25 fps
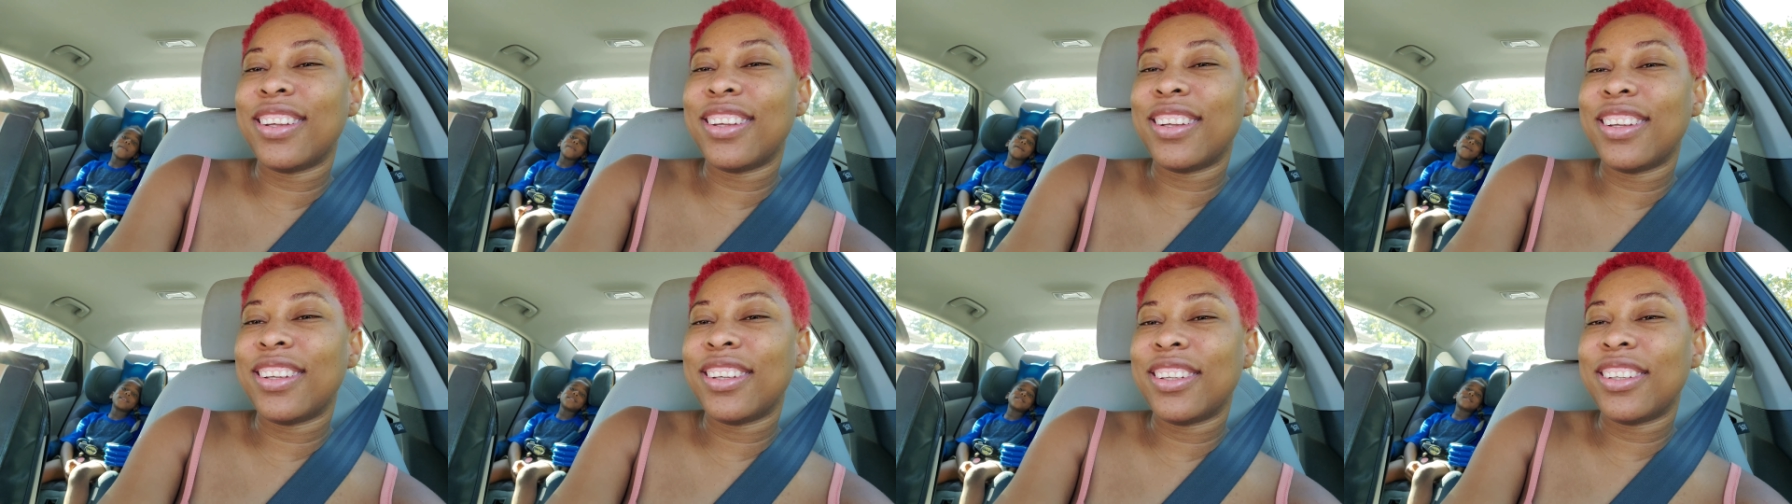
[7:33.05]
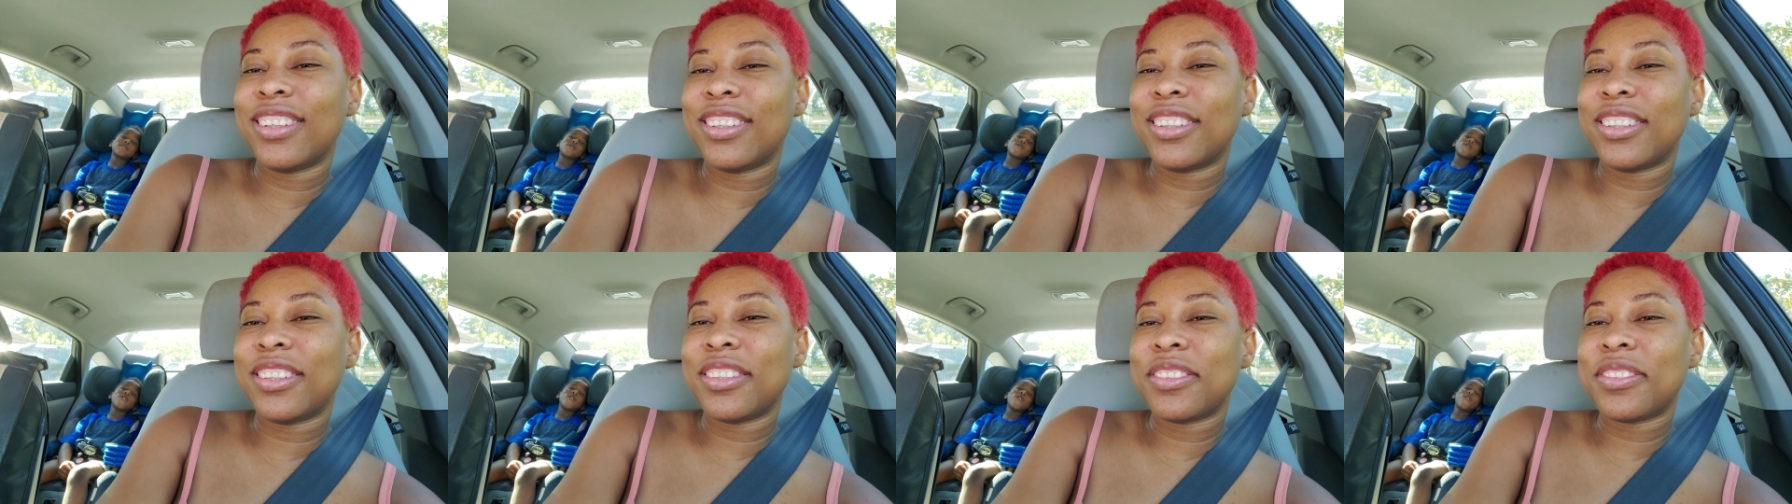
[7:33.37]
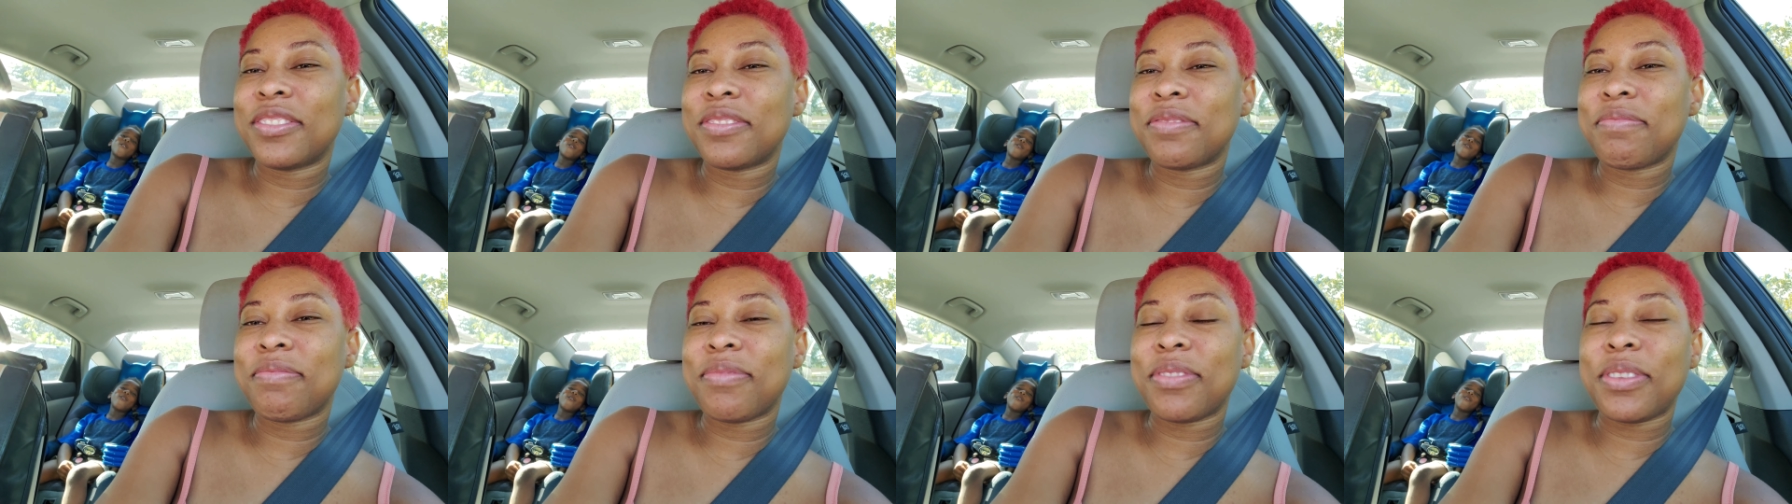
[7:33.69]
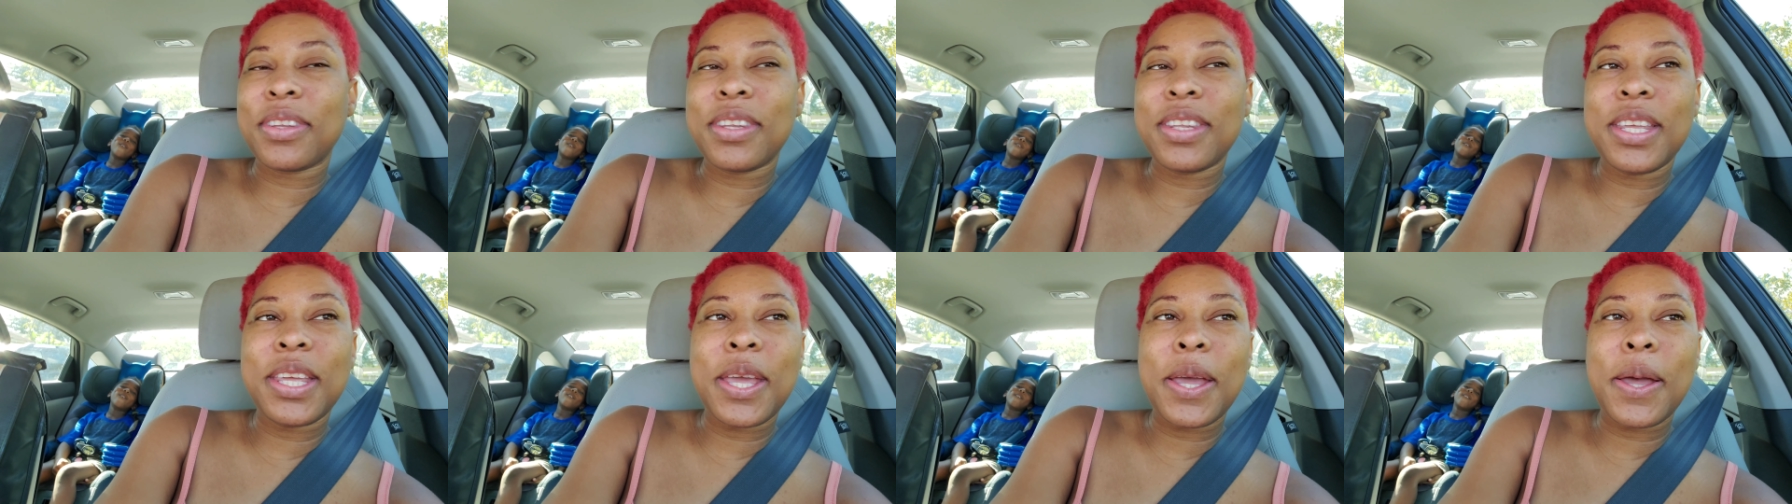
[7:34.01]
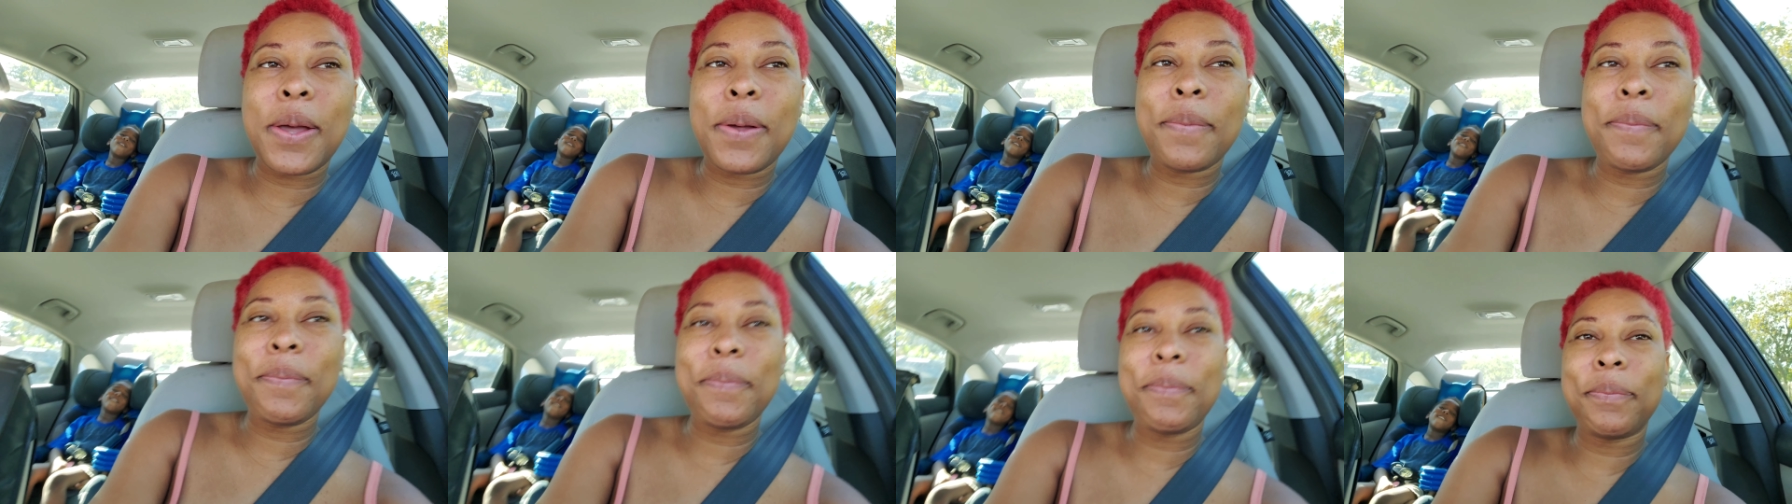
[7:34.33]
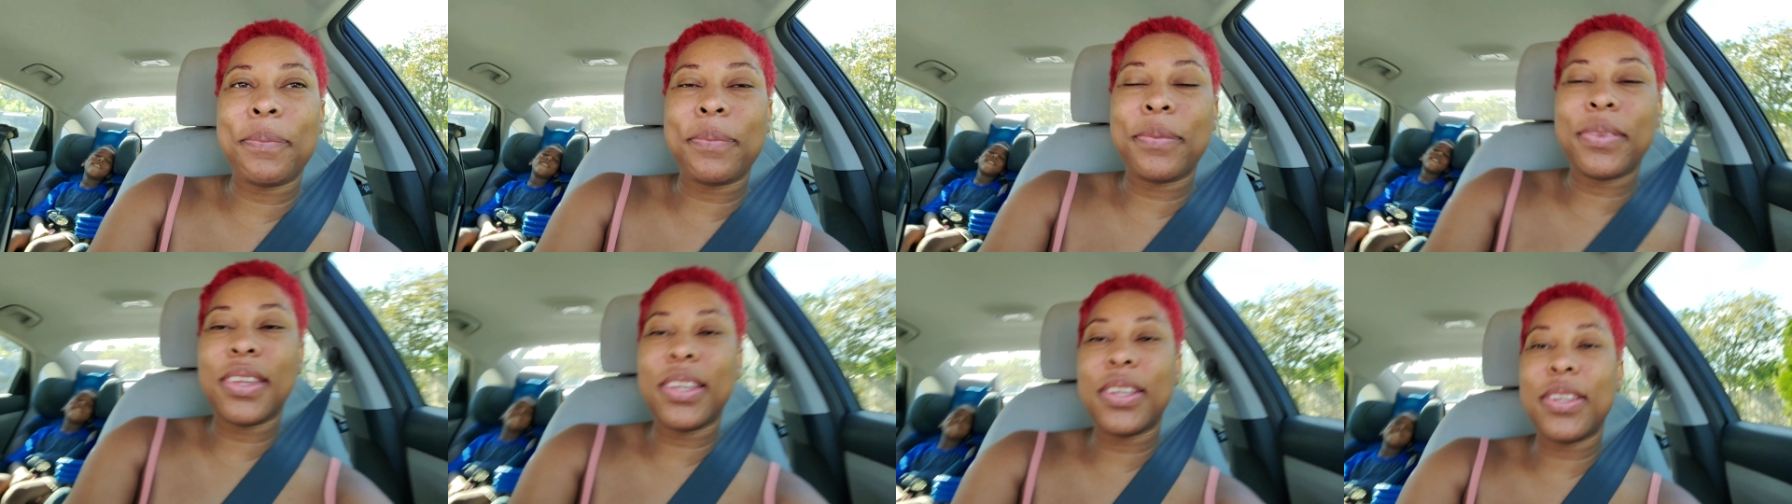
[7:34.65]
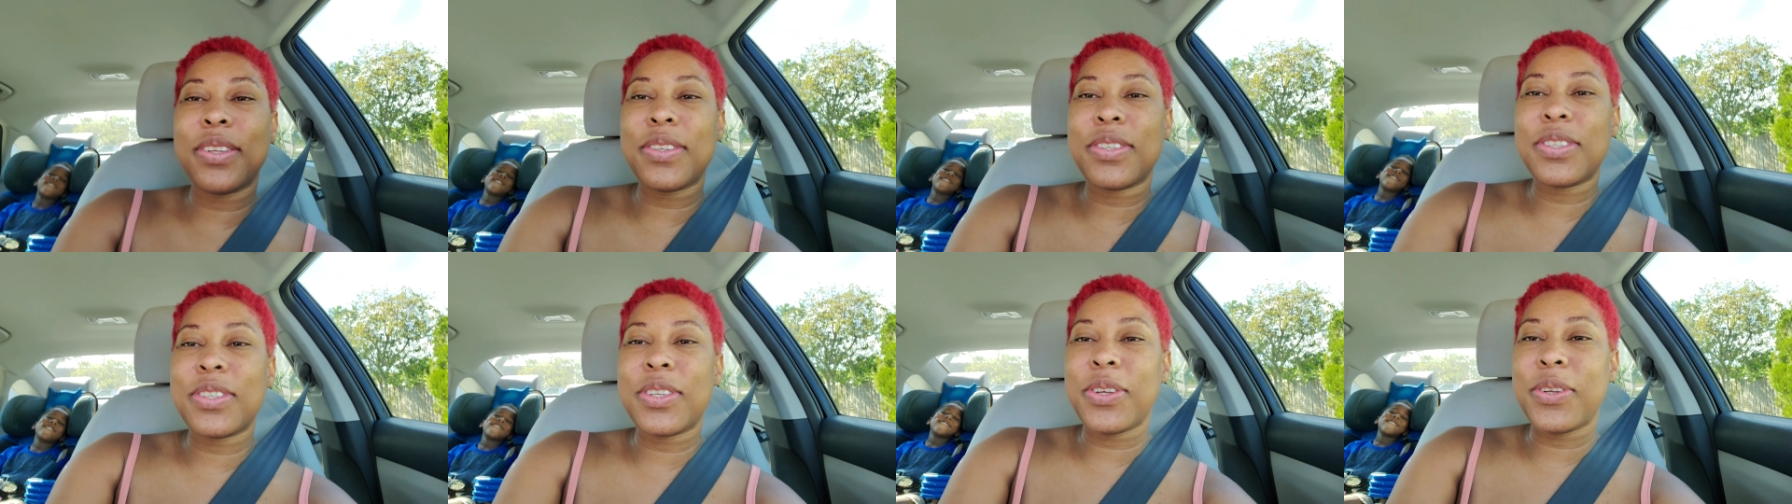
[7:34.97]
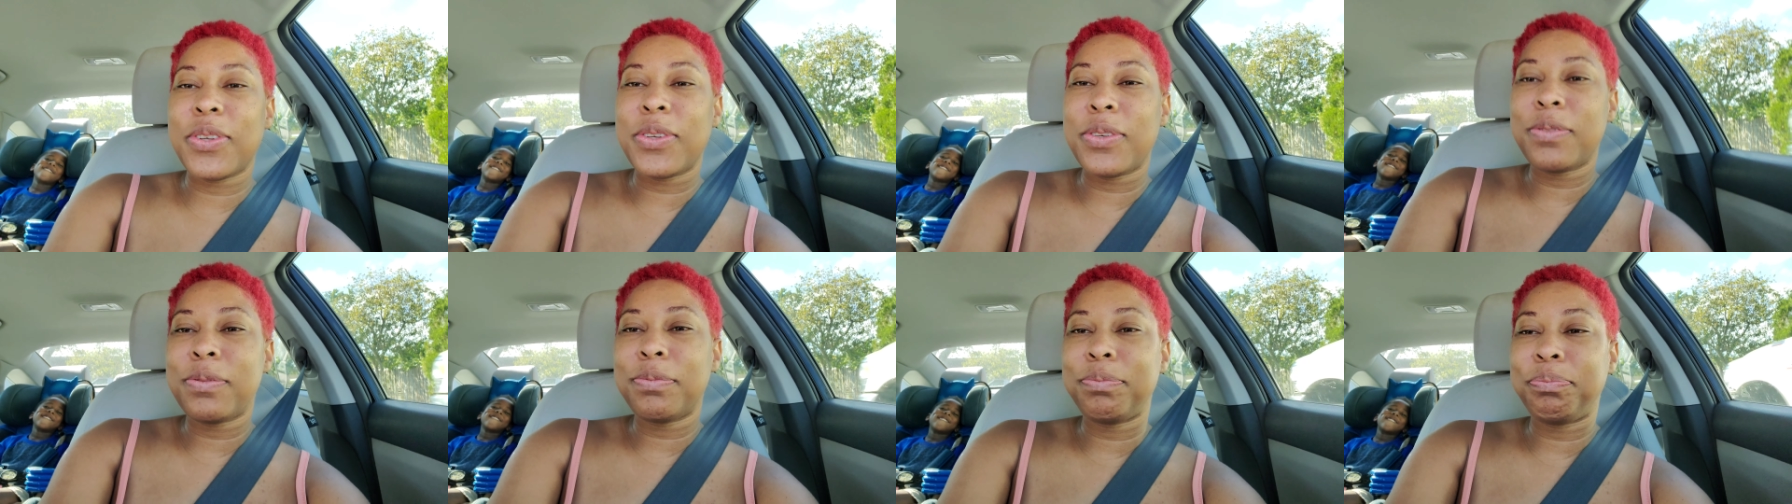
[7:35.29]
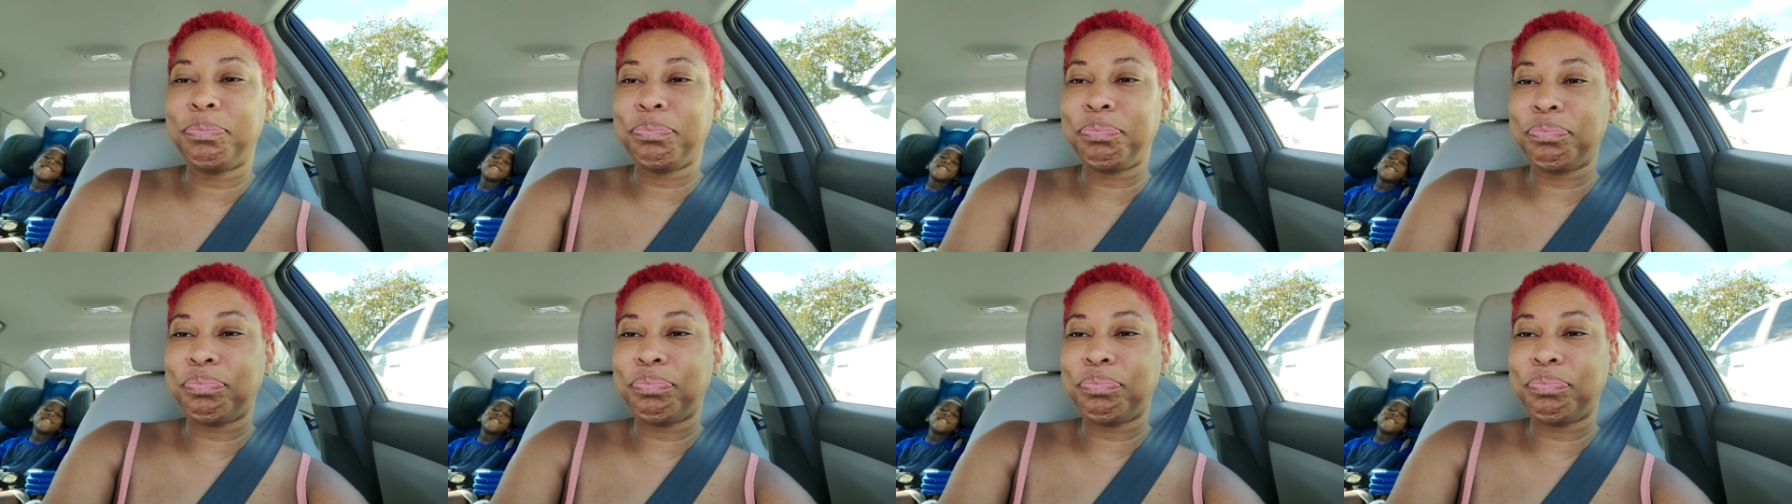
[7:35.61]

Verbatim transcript: by my school. Yep. So,